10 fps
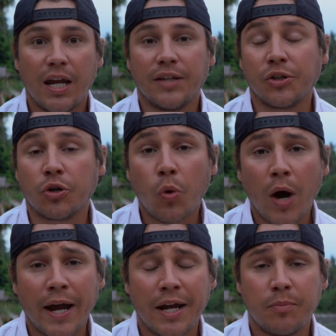It's a
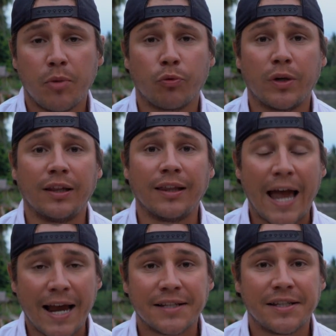quiet but
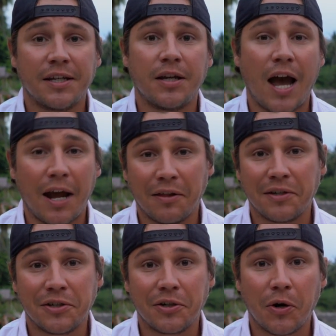relaxing
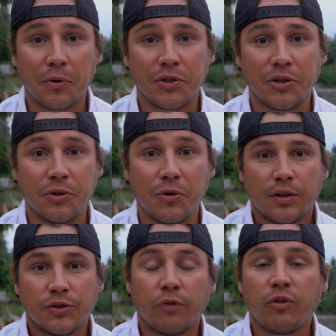island to go to.
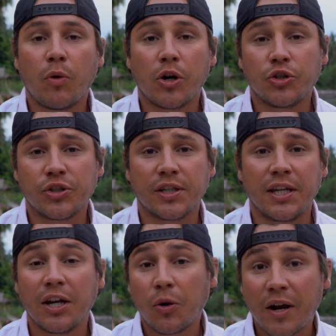So if you want to just
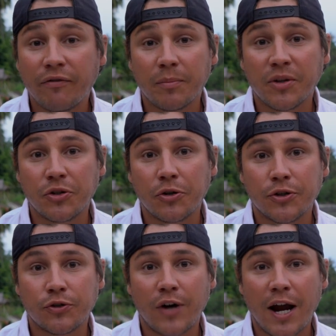get away from the
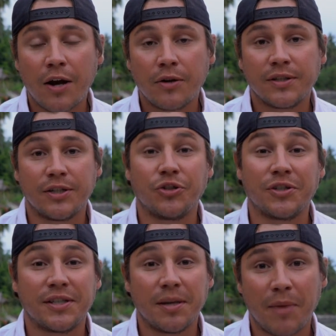tourist crowds and
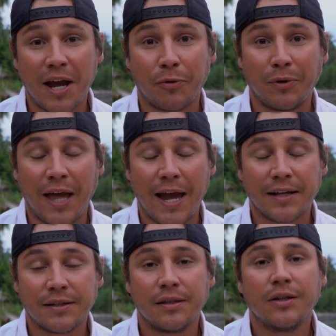just sit back and
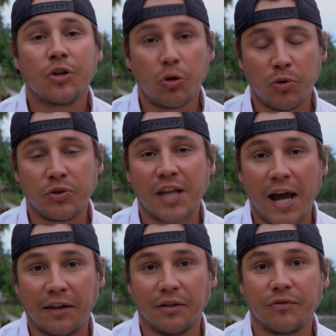relax, Koh Mook's the
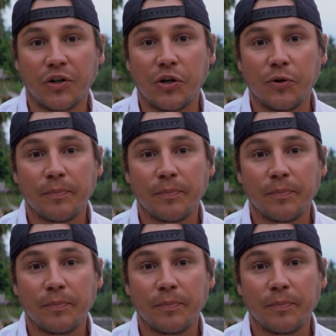island for you.